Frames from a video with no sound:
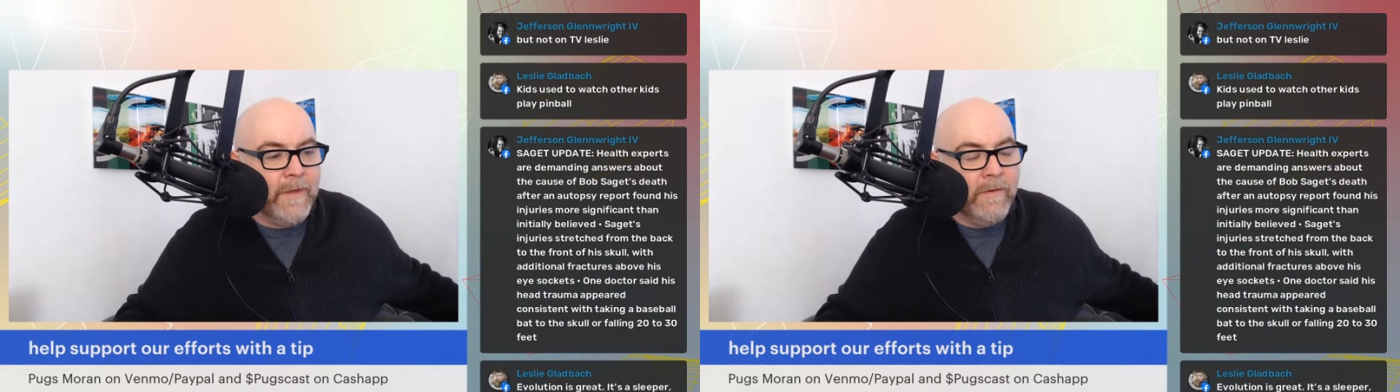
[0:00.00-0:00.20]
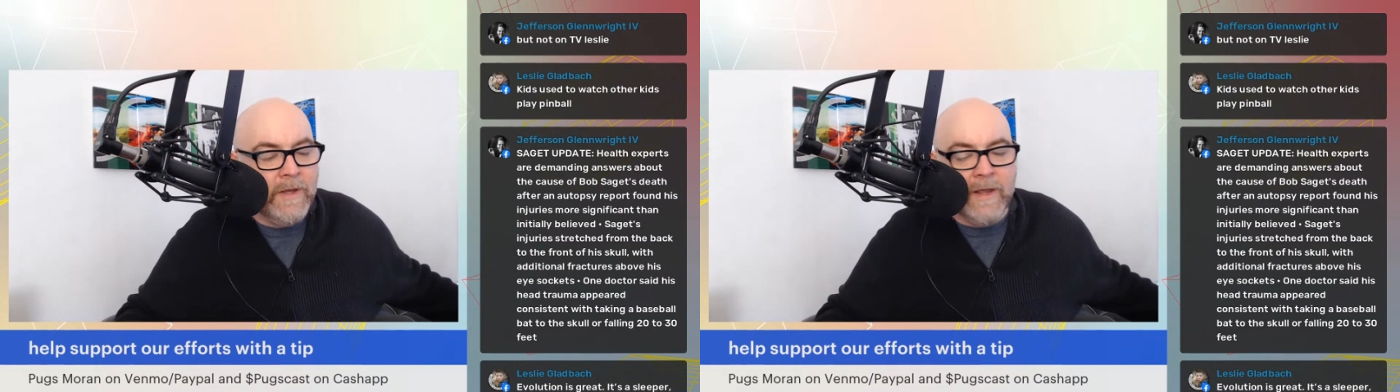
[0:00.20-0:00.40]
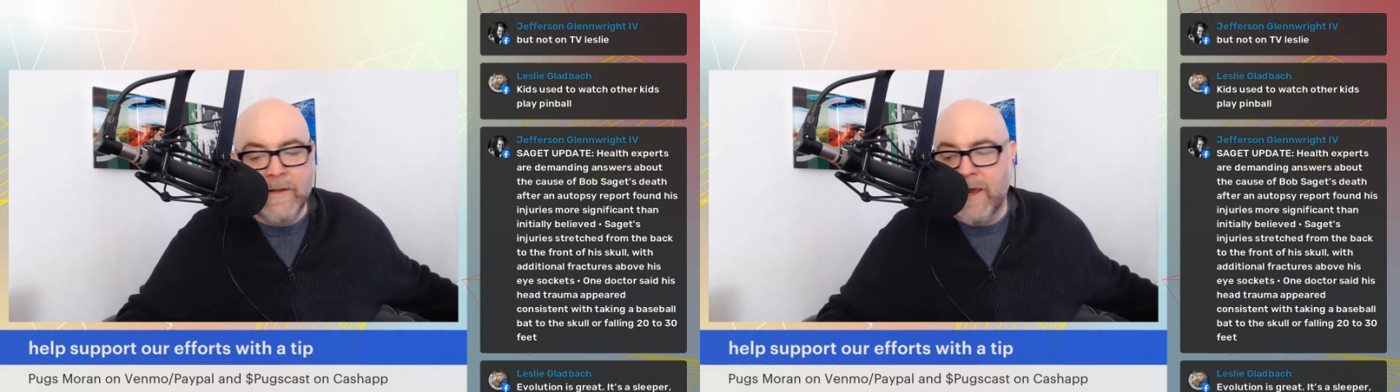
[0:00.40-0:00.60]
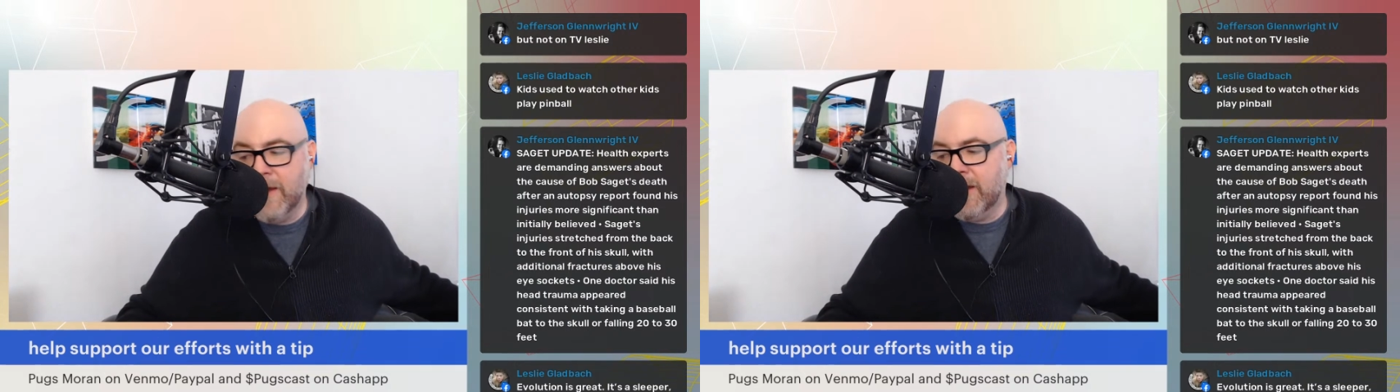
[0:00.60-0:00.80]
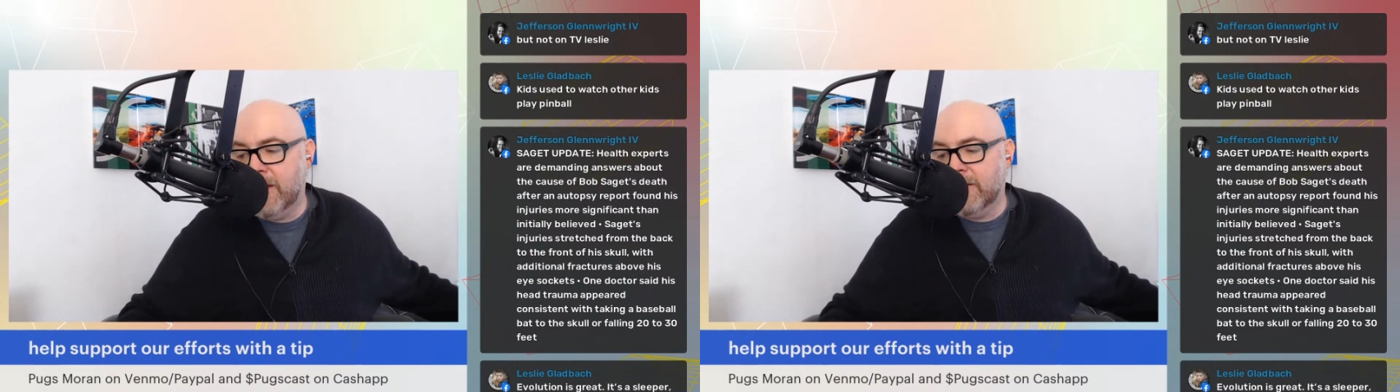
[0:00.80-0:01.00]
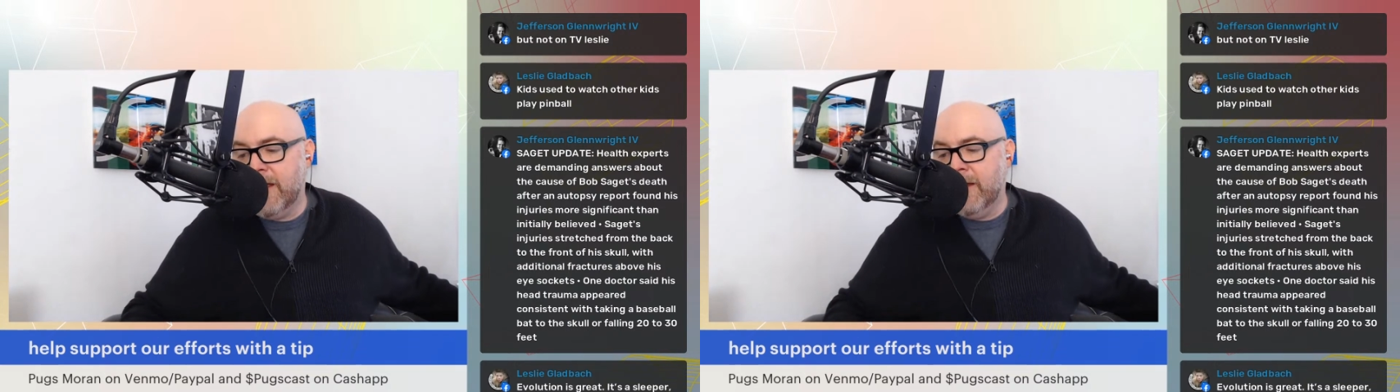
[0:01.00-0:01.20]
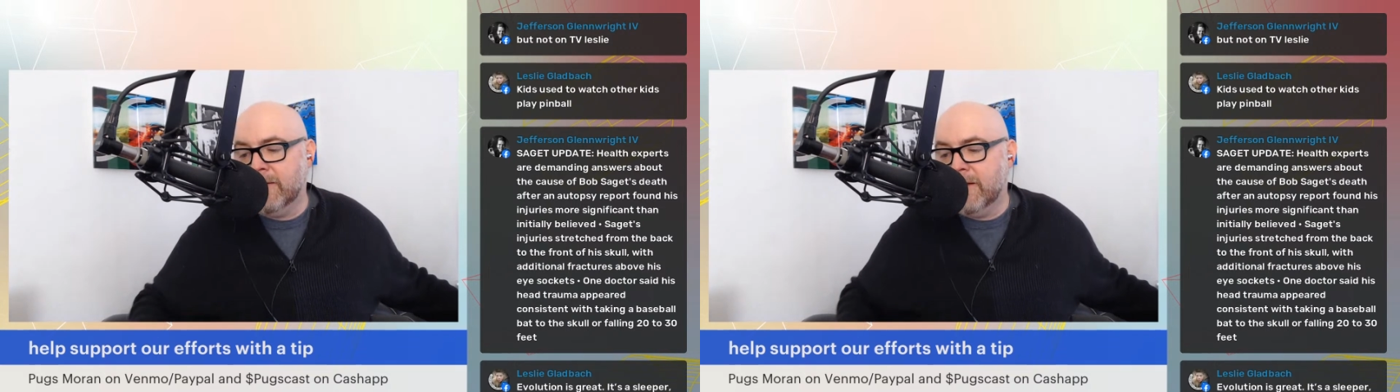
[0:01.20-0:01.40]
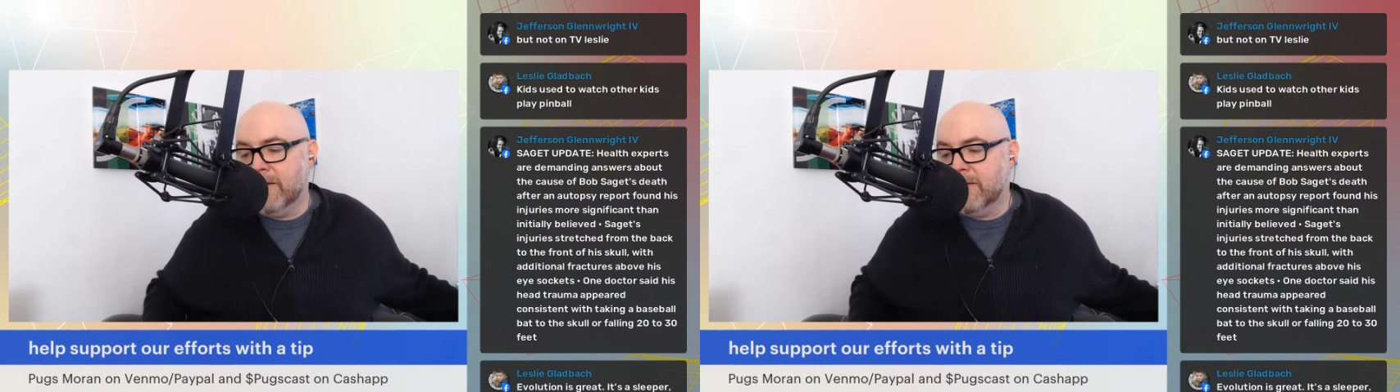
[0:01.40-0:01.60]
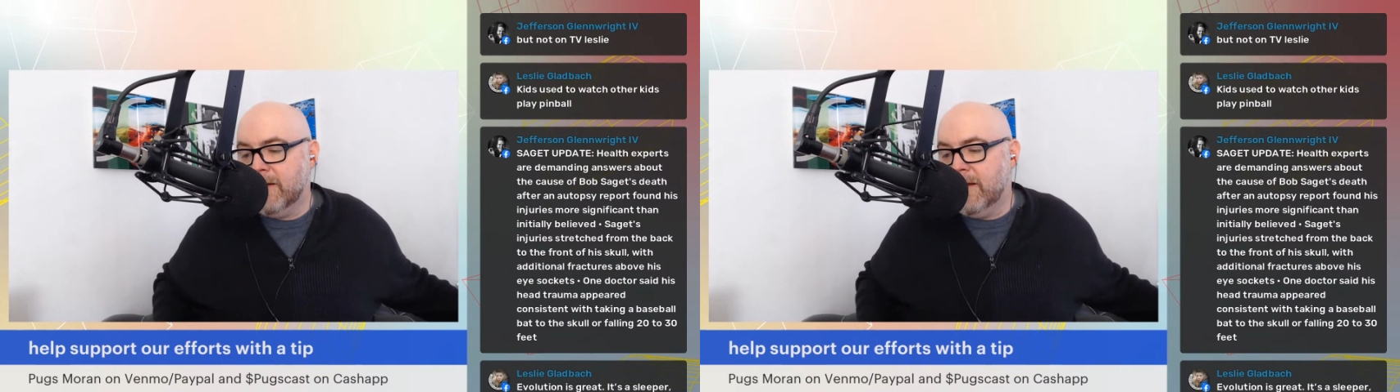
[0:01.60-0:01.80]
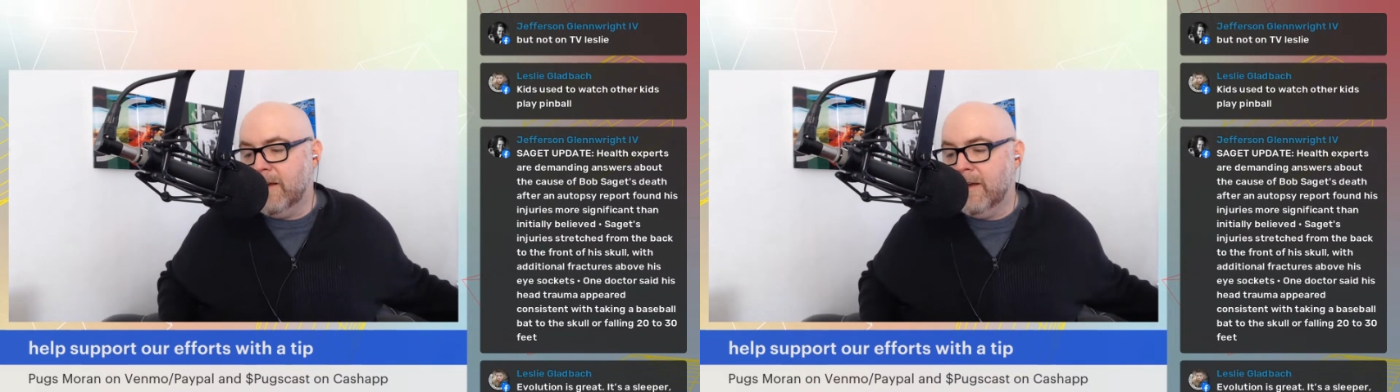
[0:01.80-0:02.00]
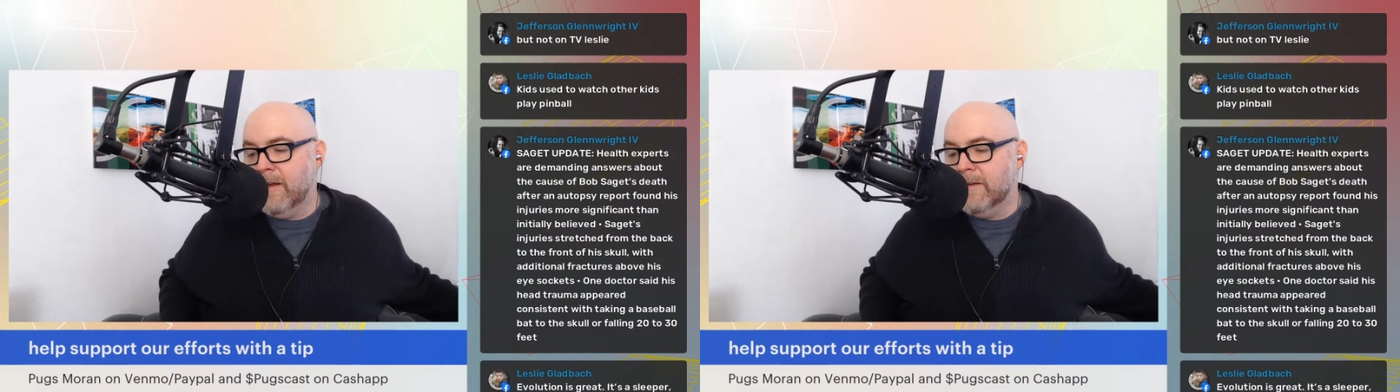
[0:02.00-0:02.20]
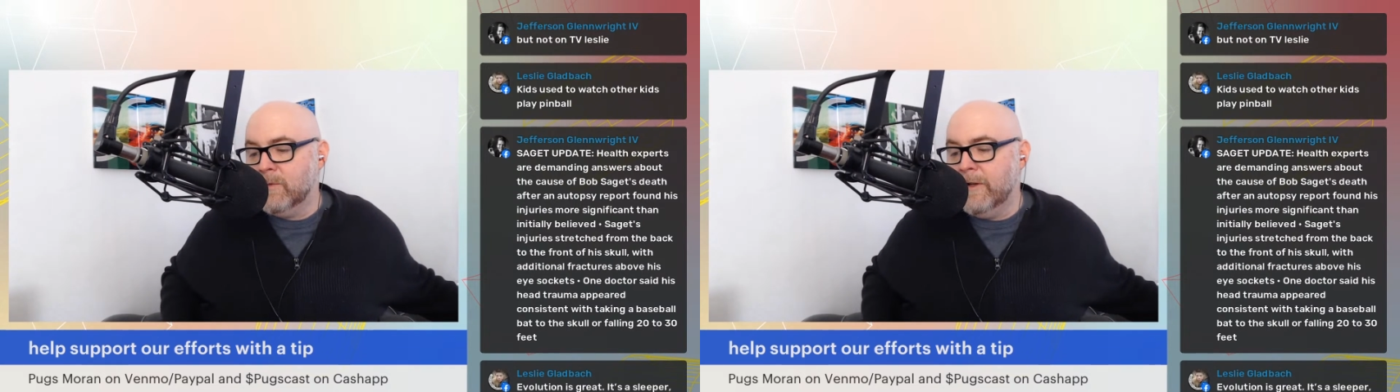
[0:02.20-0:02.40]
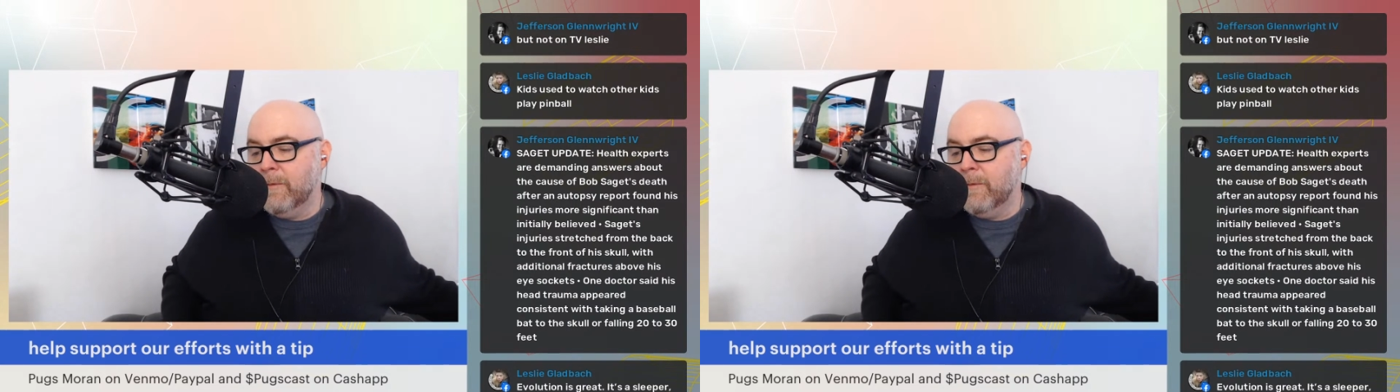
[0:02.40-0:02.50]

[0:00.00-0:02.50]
Okay, I get that. That's one